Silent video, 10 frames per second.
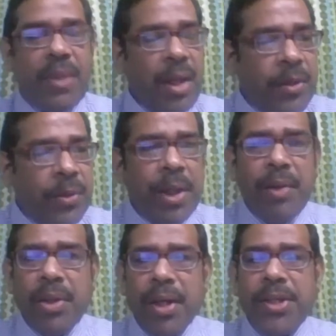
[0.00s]
The
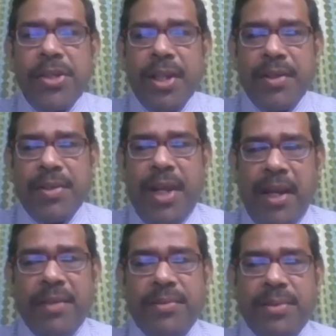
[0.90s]
Indonesian
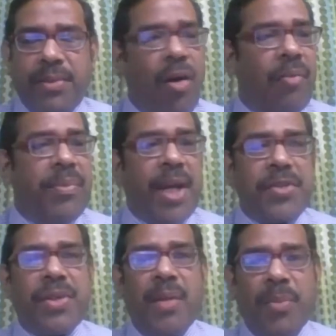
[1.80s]
case of
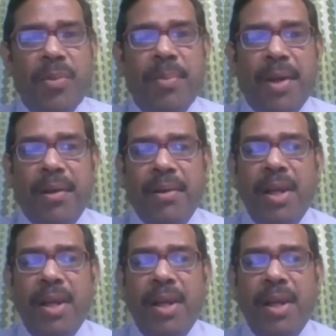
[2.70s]
national movement,